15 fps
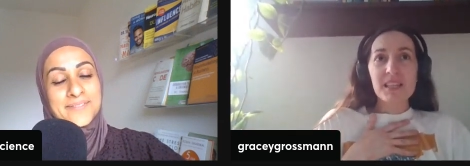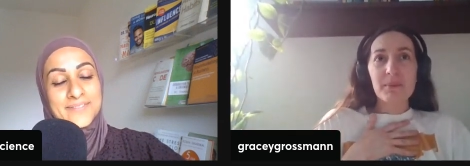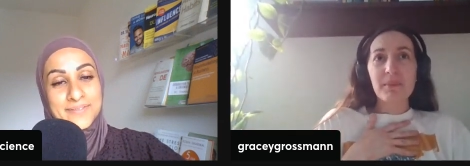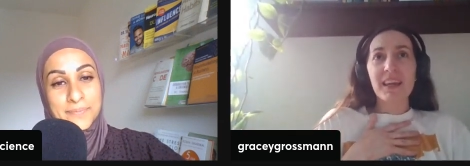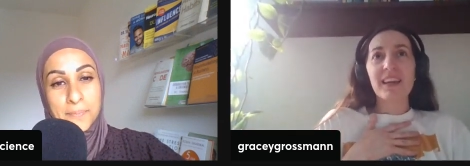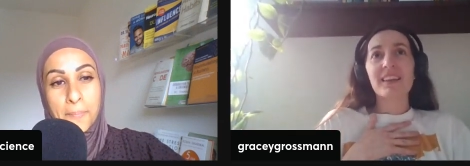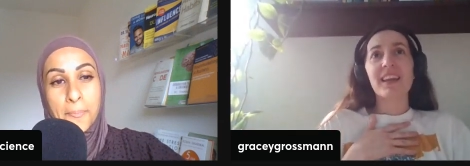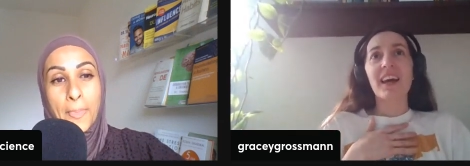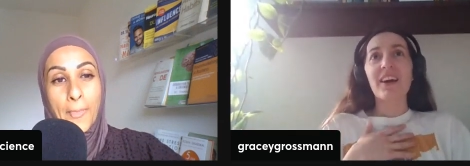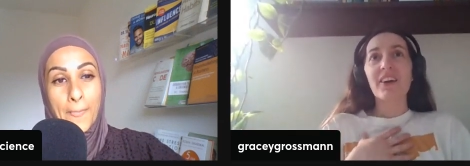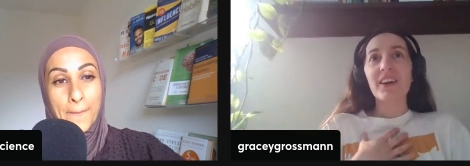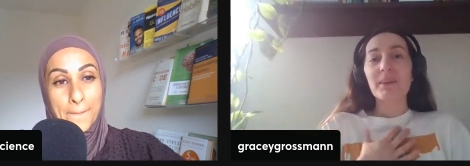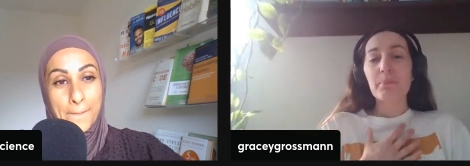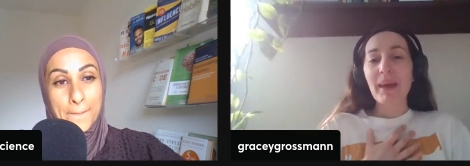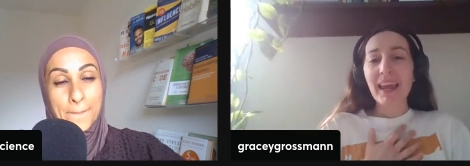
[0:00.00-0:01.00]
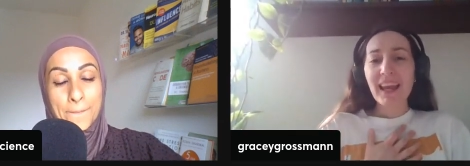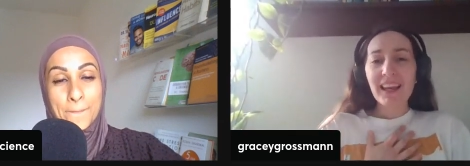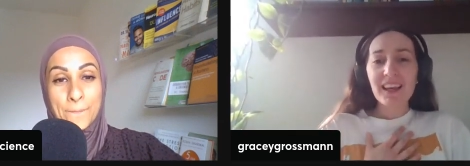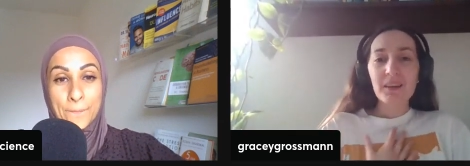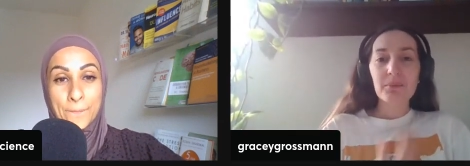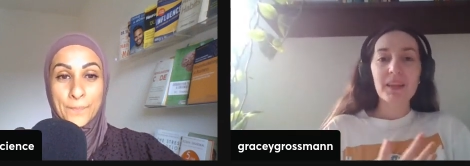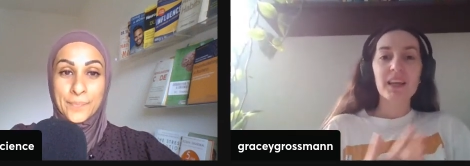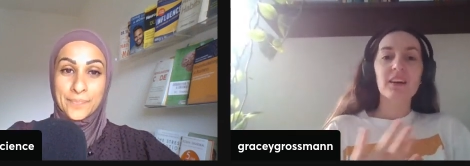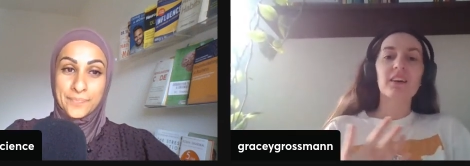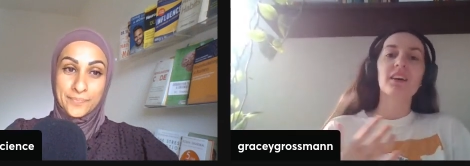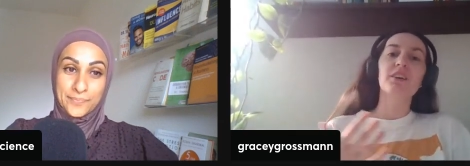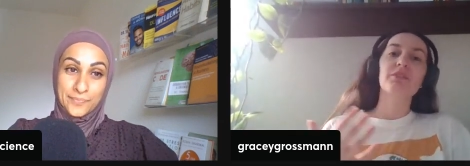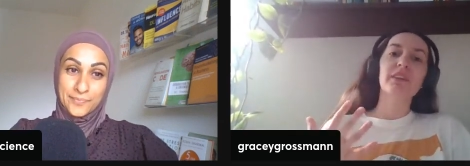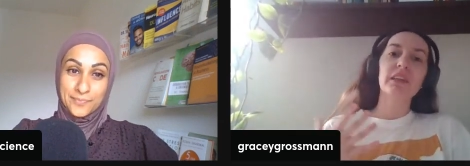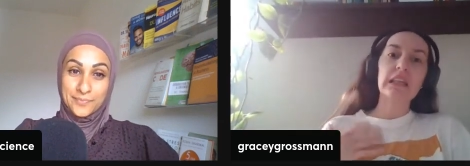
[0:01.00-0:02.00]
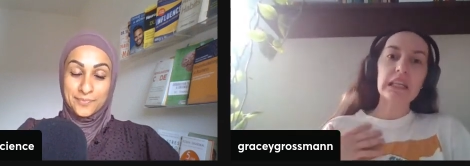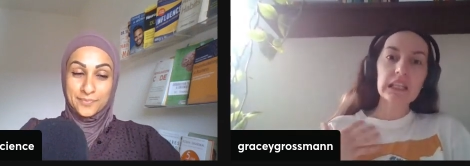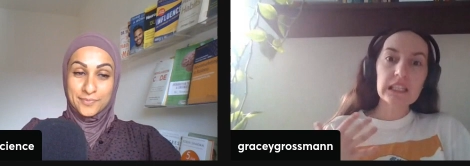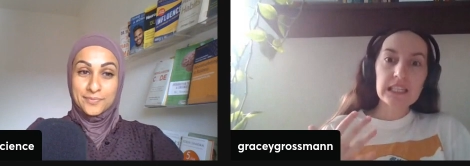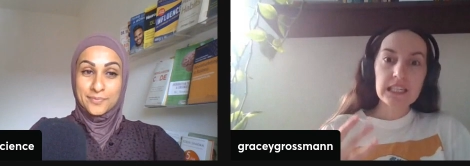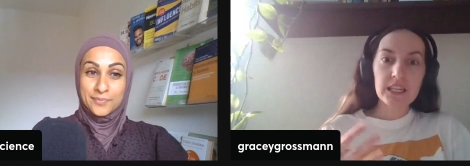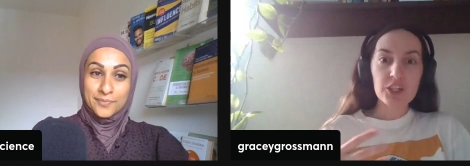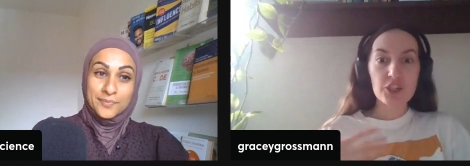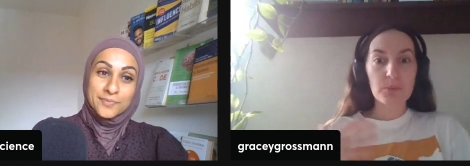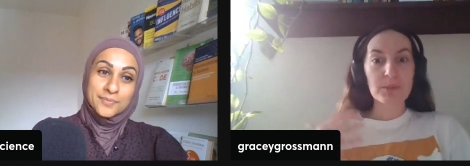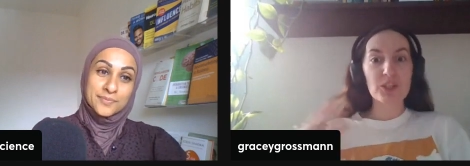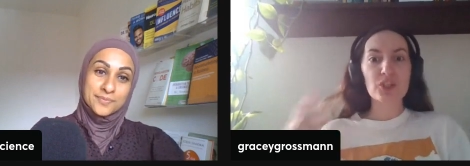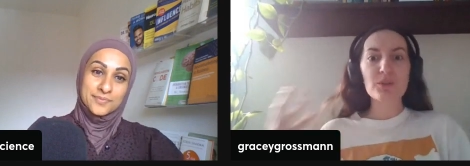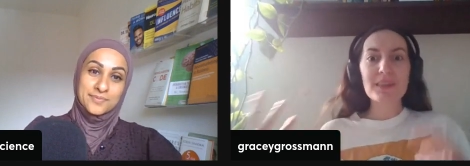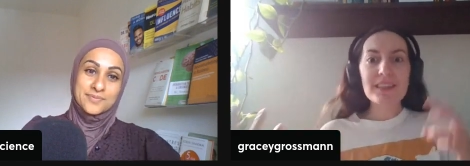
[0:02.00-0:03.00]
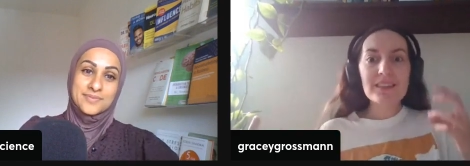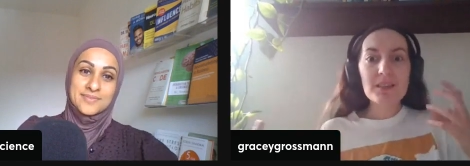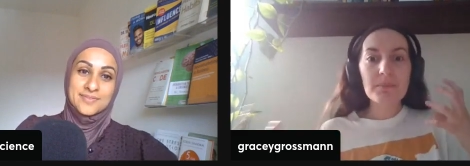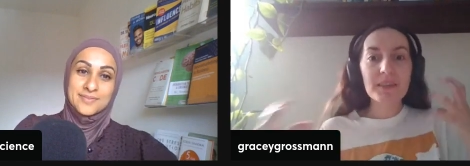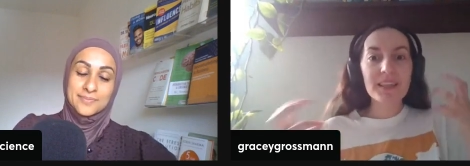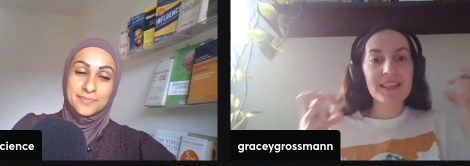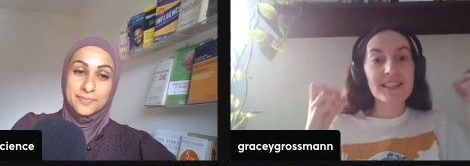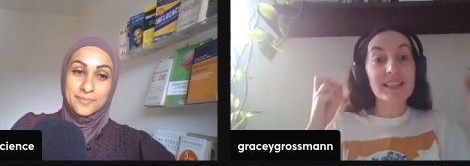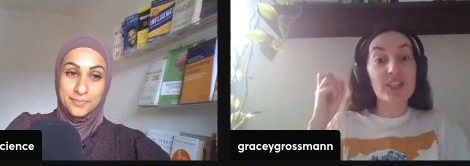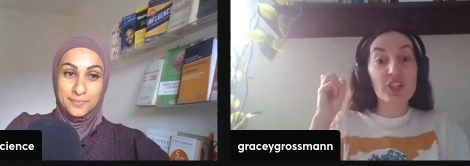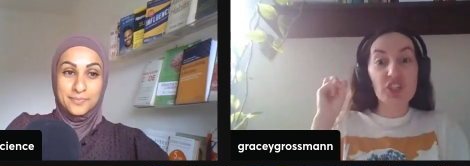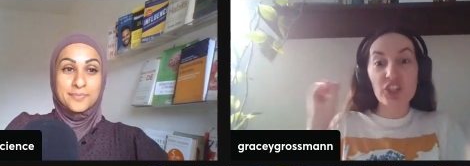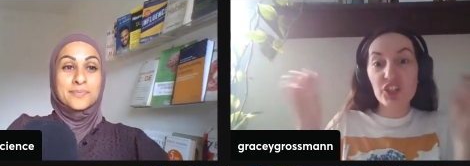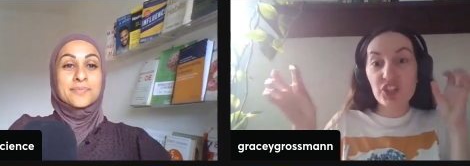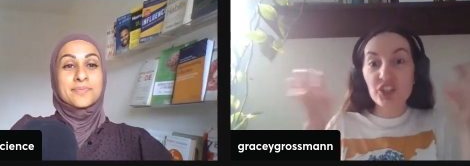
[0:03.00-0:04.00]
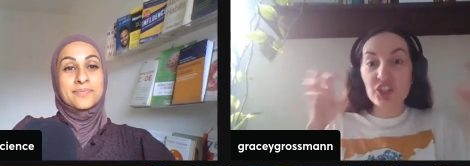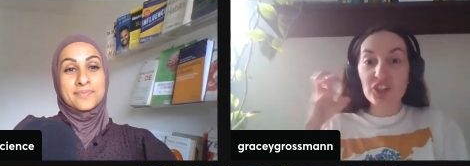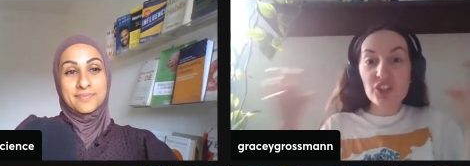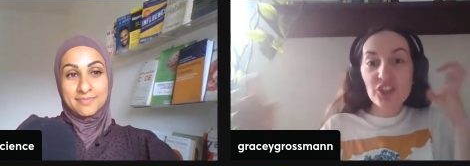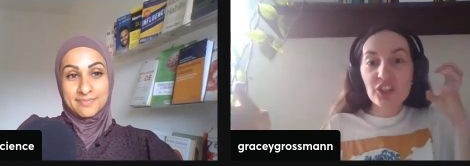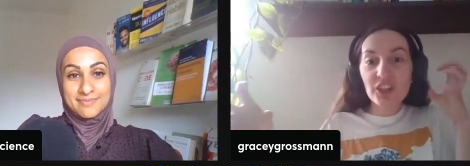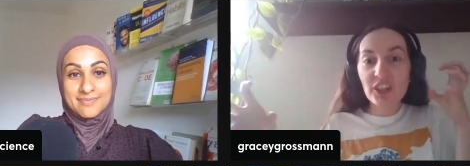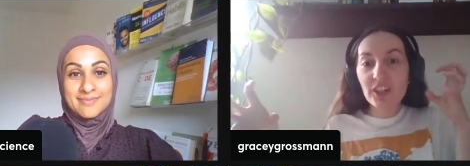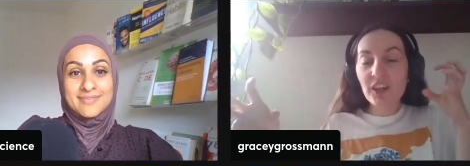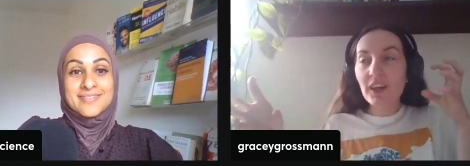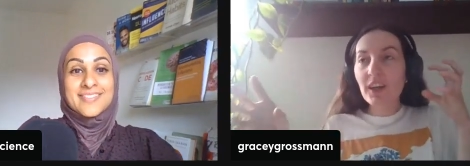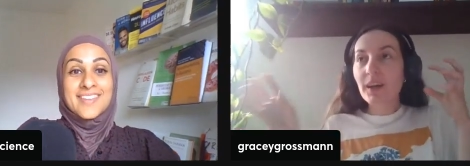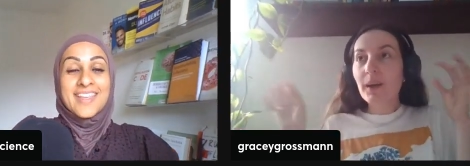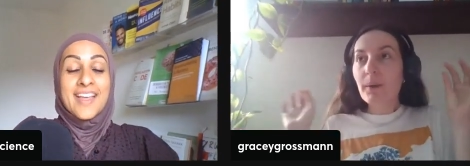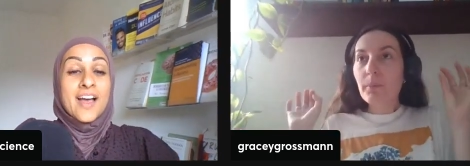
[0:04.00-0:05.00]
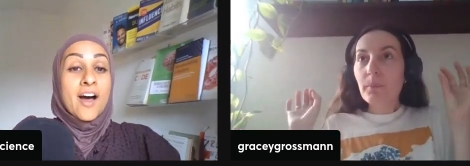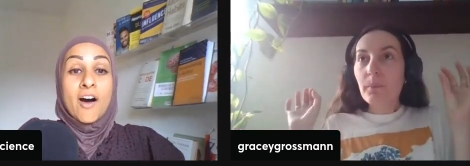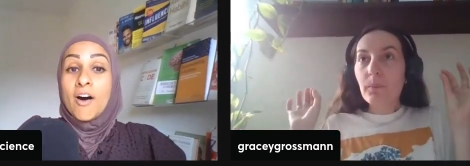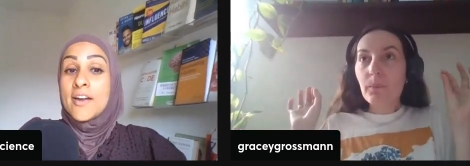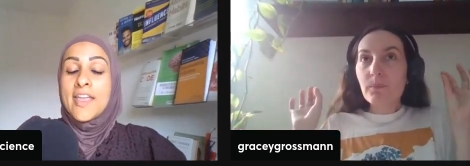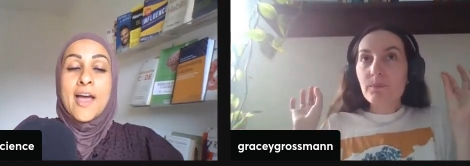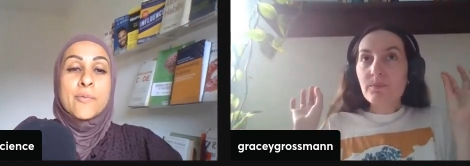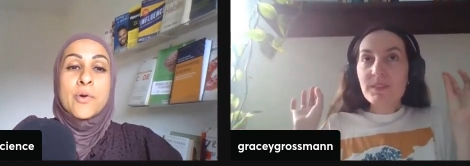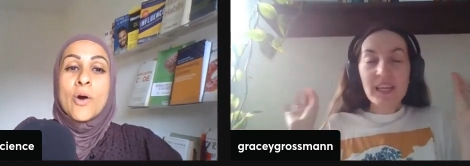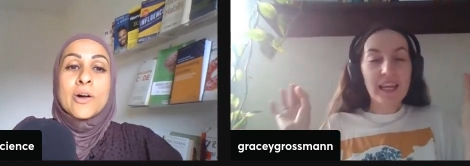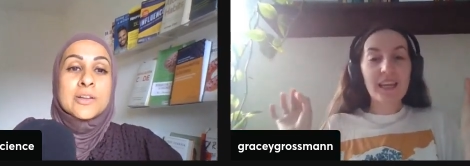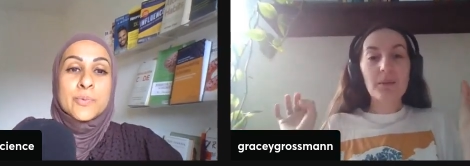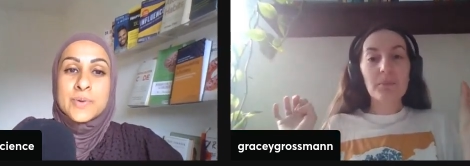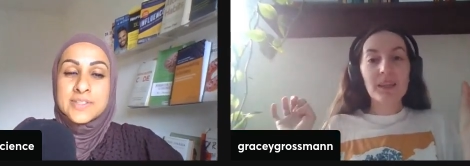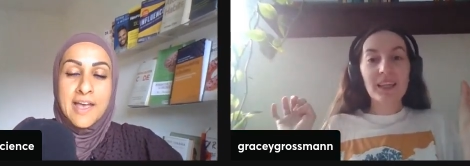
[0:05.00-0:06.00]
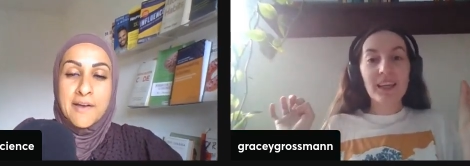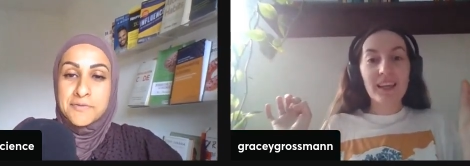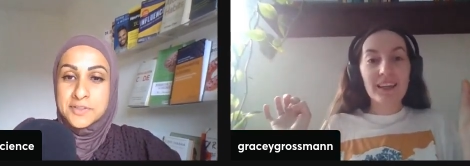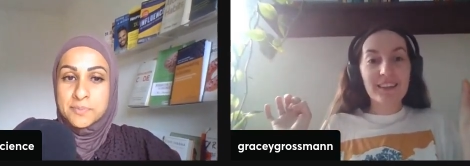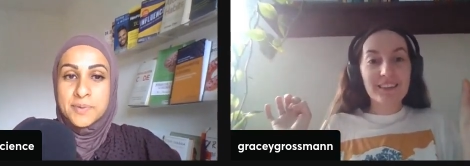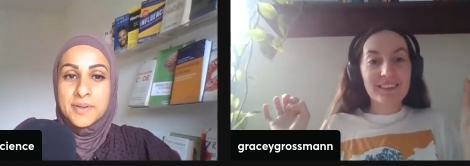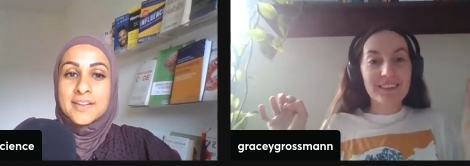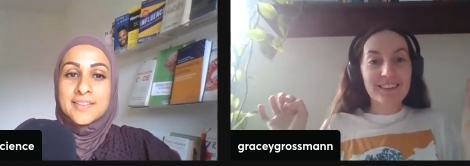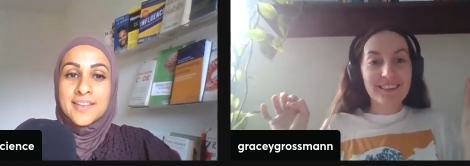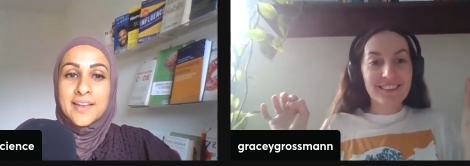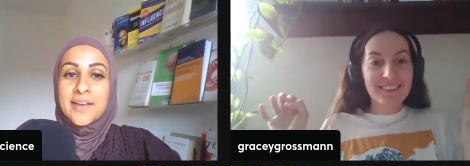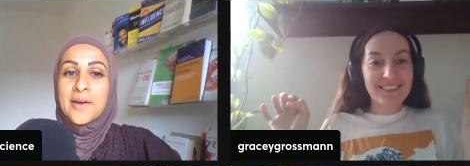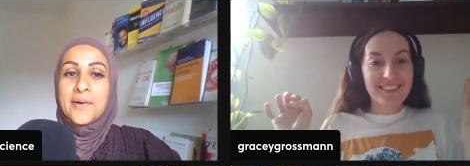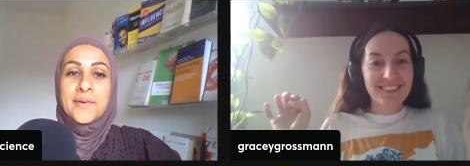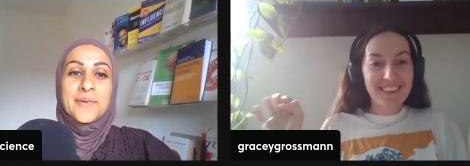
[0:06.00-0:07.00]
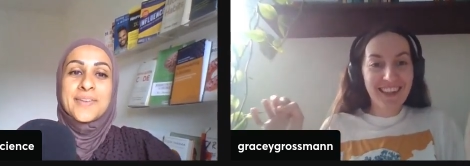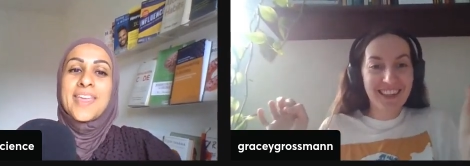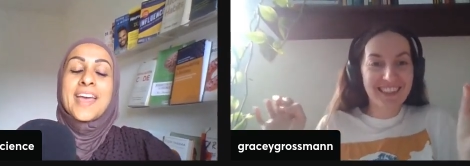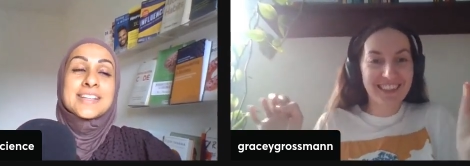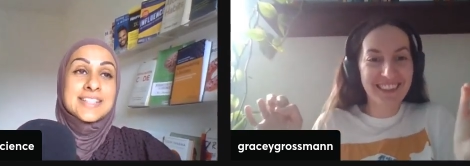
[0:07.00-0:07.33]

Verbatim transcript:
Speaker 1: I'm like there in pain and I'm like, oh, I feel guilty. I should be doing something. It's the should, should, should. Oh, yeah. Take a
Speaker 2: minute. yeah,